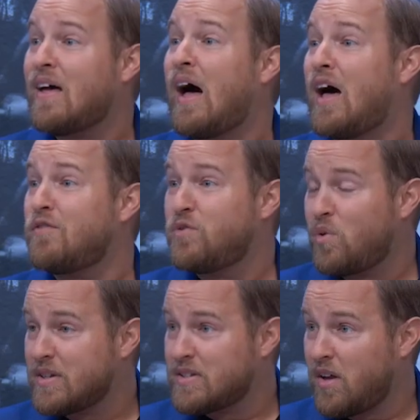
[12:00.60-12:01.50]
the hot
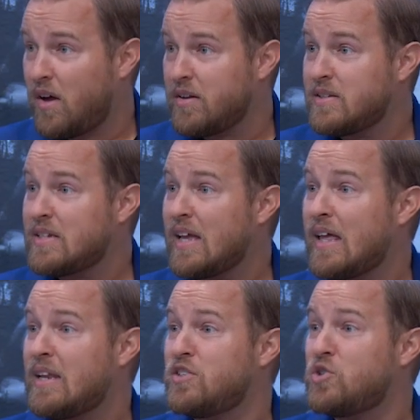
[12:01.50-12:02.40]
Florida sun to
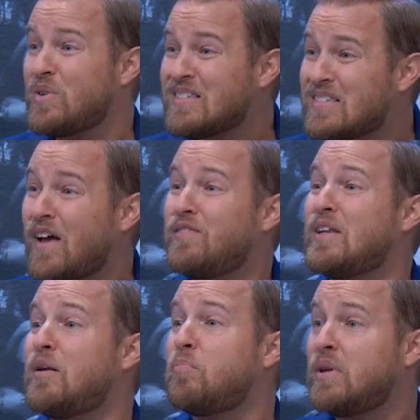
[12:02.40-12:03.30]
get into a
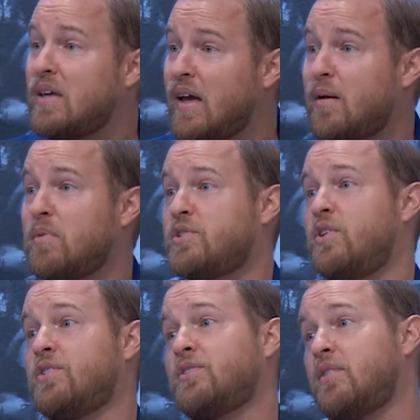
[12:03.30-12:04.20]
7 p.m.
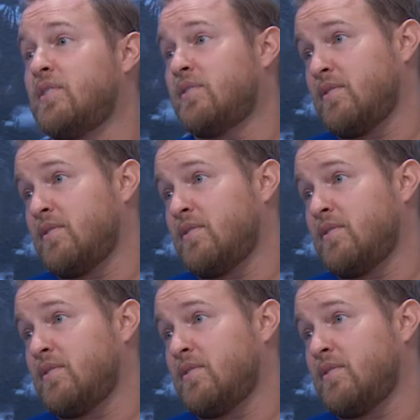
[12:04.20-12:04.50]
church service.